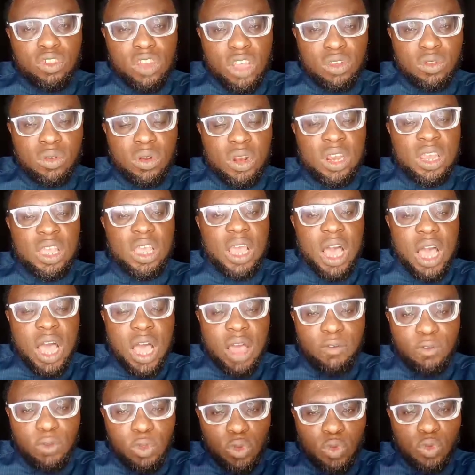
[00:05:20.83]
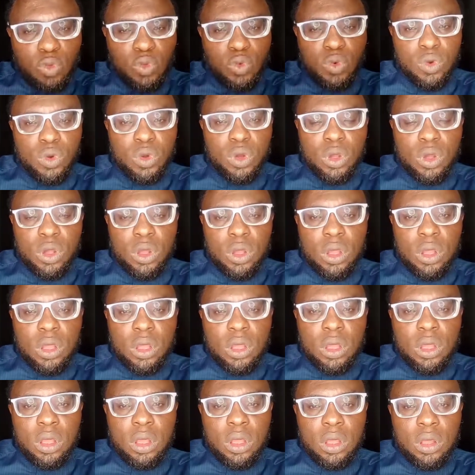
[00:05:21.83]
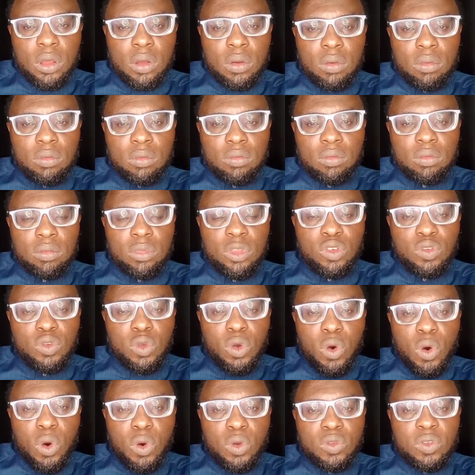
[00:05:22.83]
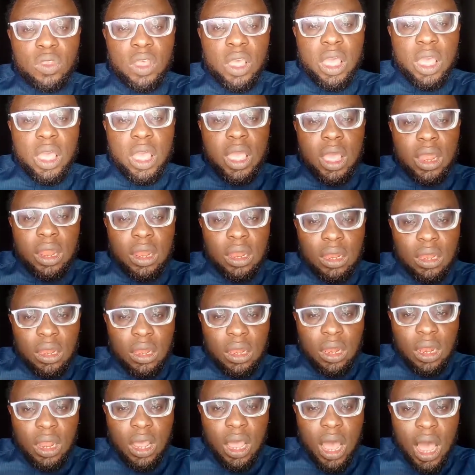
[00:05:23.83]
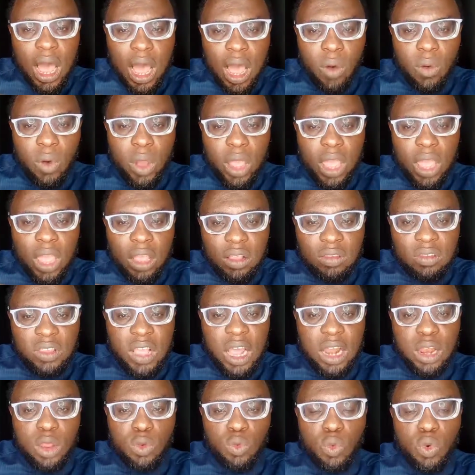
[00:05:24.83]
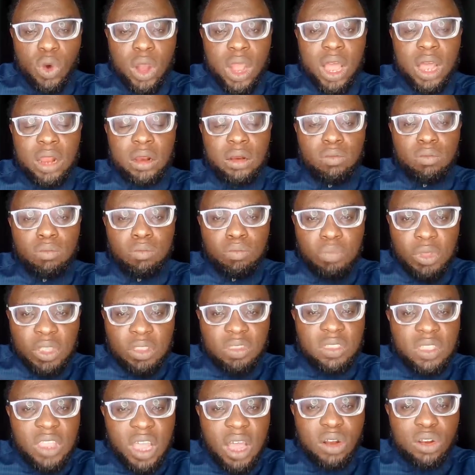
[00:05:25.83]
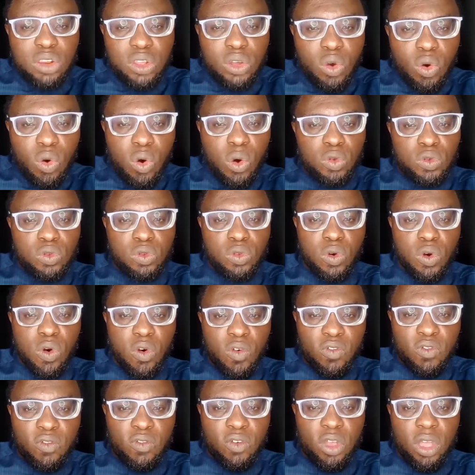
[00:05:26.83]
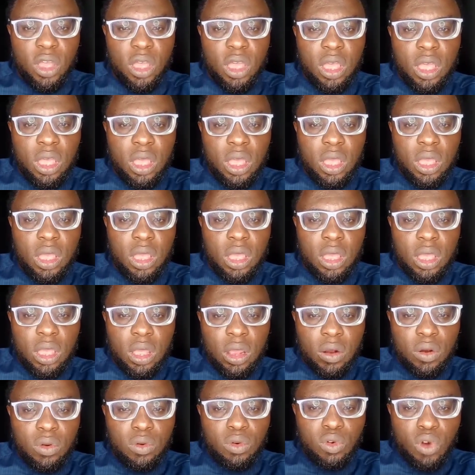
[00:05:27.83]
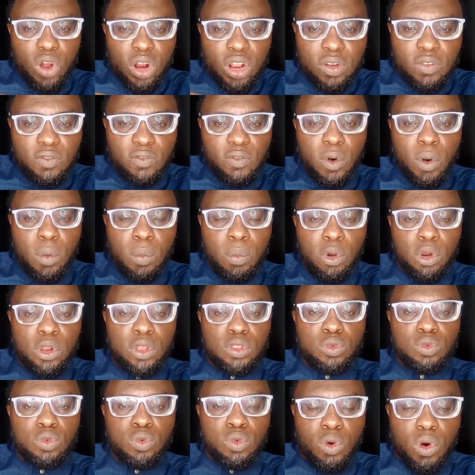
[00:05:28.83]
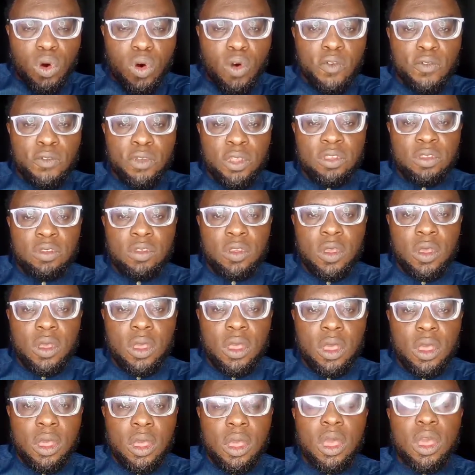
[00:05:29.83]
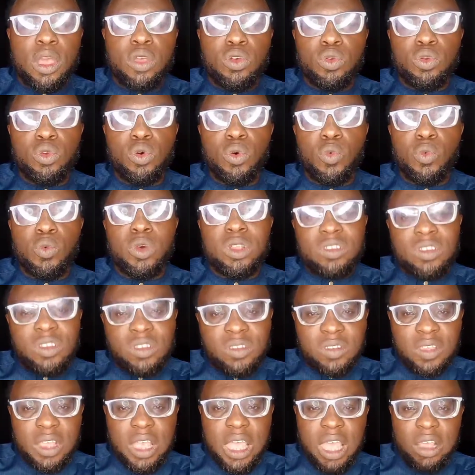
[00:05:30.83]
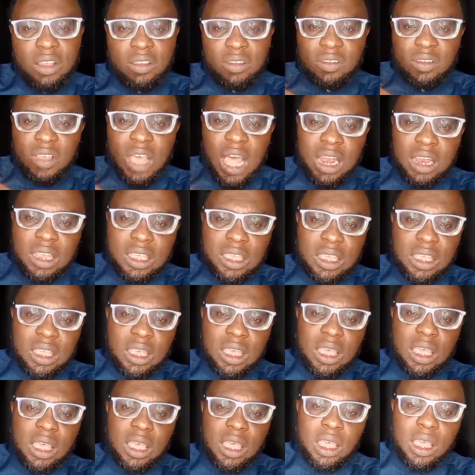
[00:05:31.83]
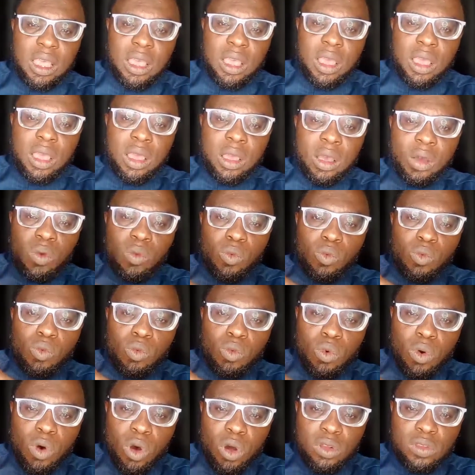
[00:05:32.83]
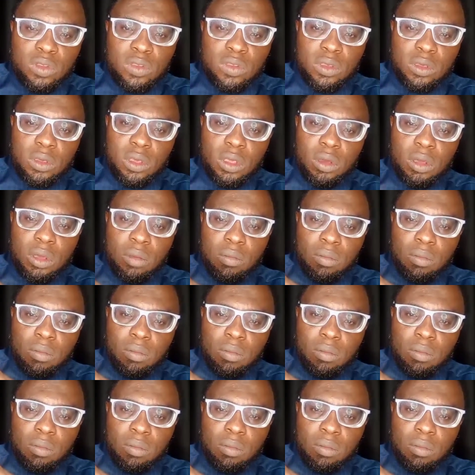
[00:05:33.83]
genuinely have to discuss how exactly we can beat down the cost of running for political office, which is exactly what